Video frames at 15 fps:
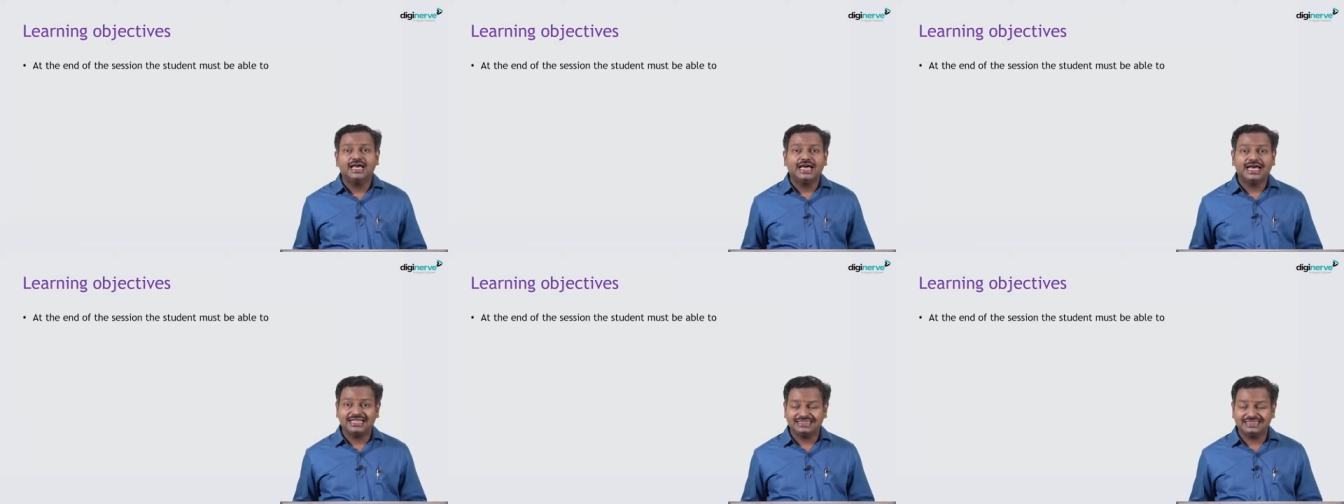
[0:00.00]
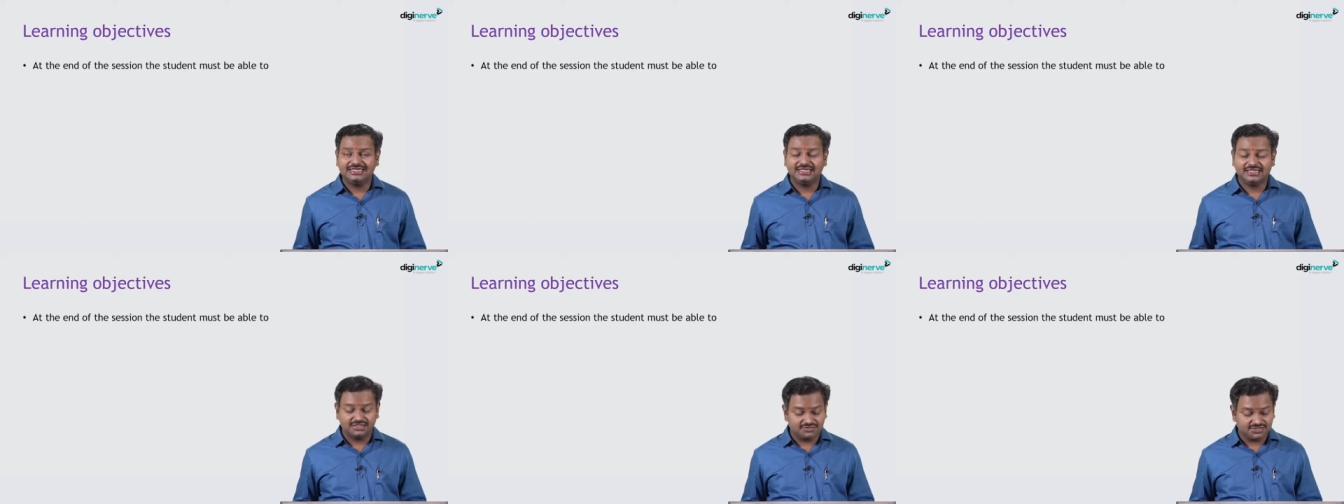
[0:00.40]
at the
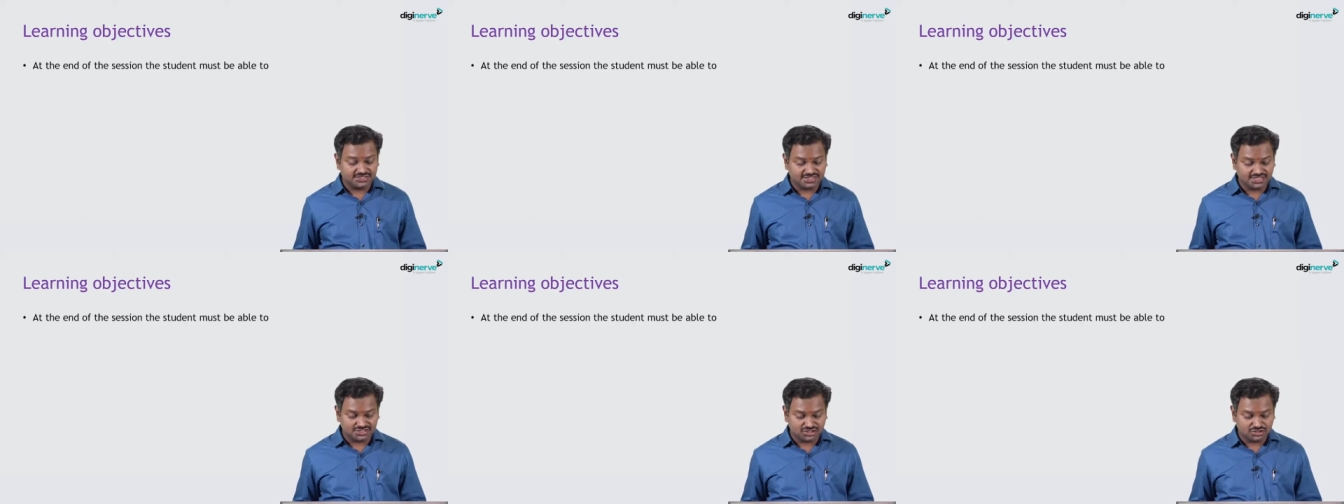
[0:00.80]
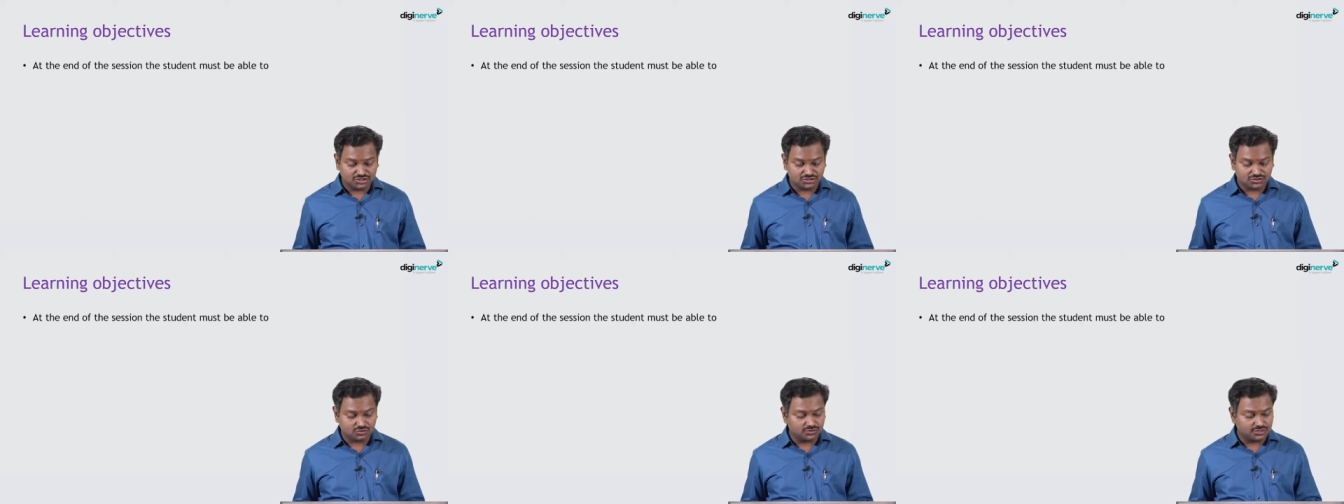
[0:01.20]
end of the session,
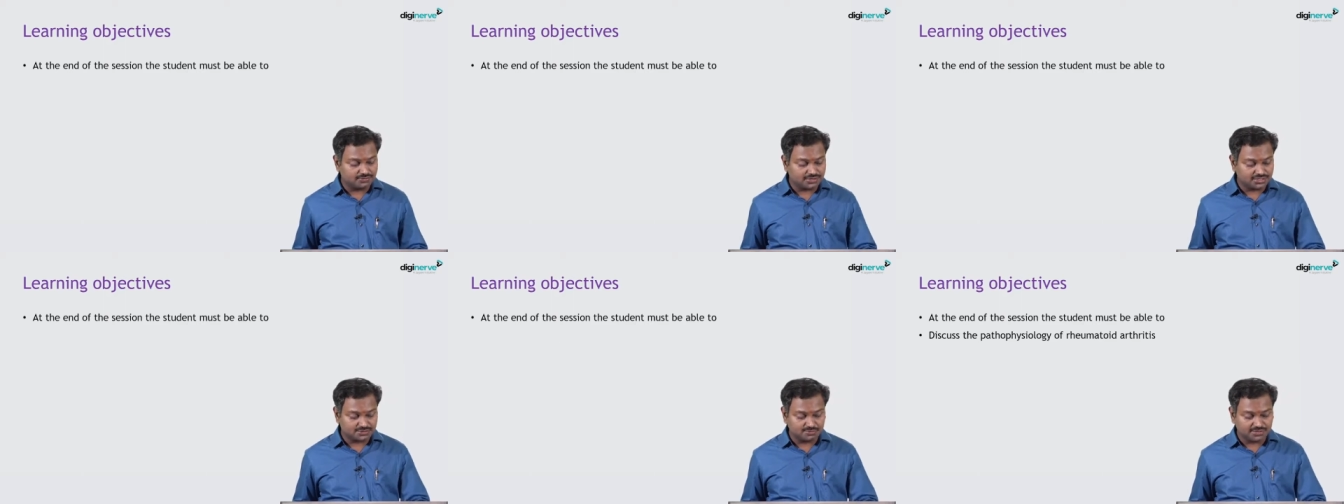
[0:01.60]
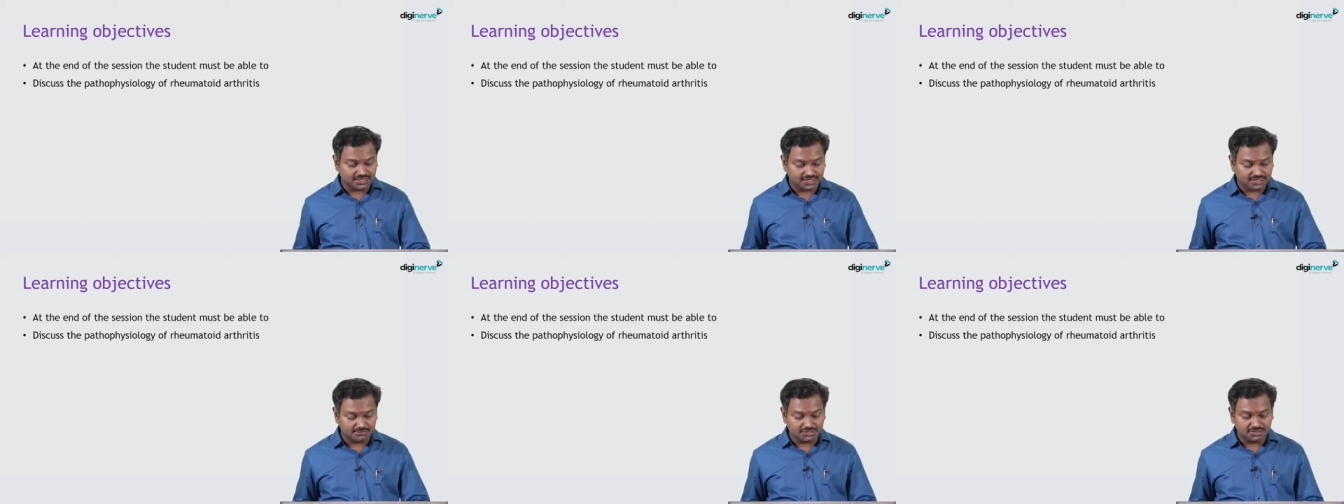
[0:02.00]
the student must
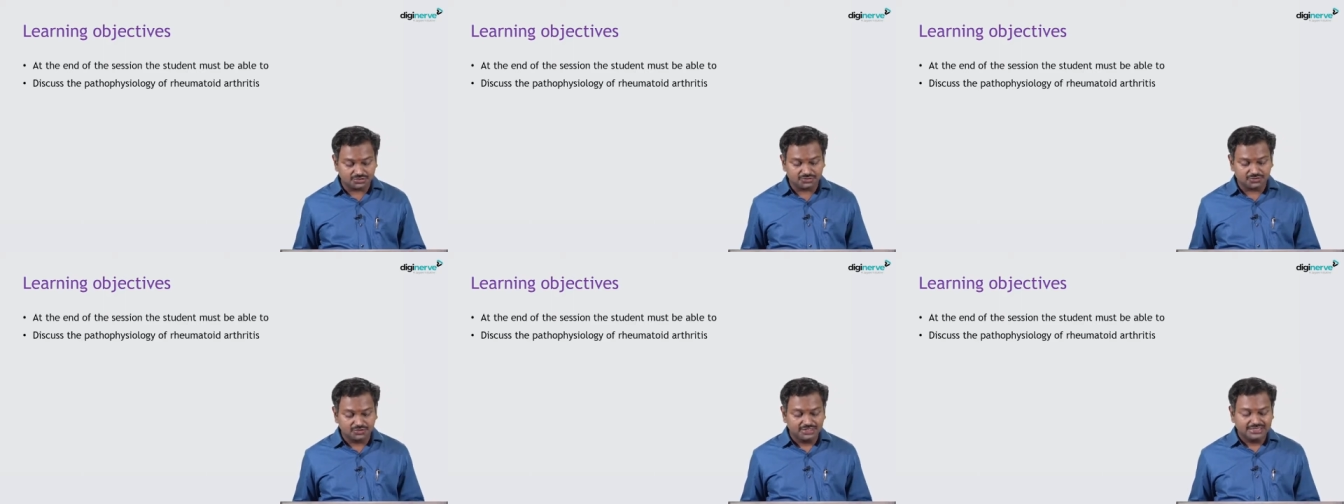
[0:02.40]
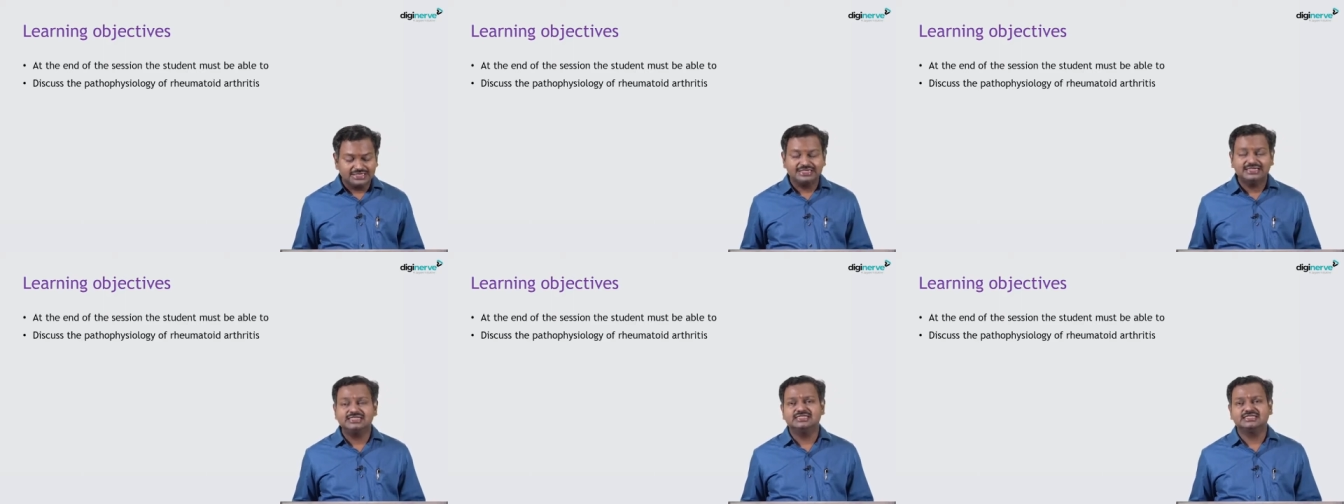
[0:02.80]
be able to
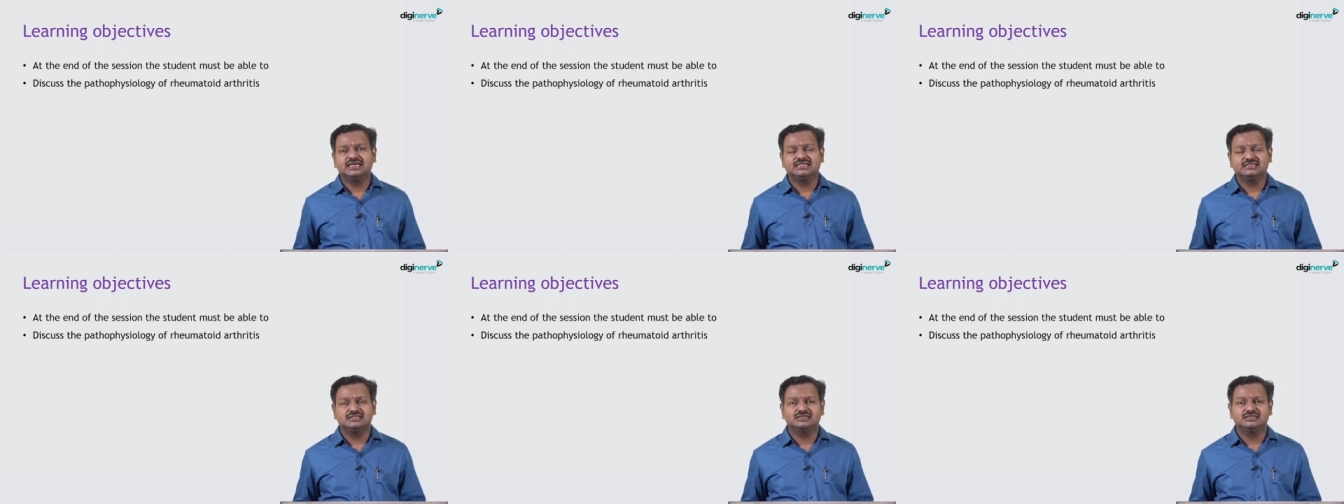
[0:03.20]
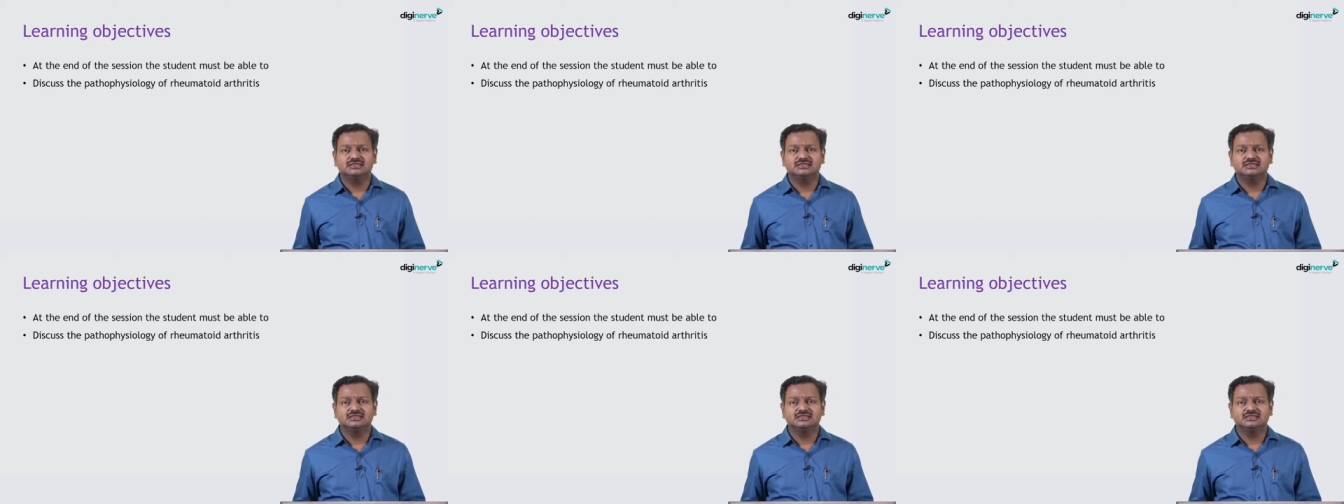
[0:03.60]
discuss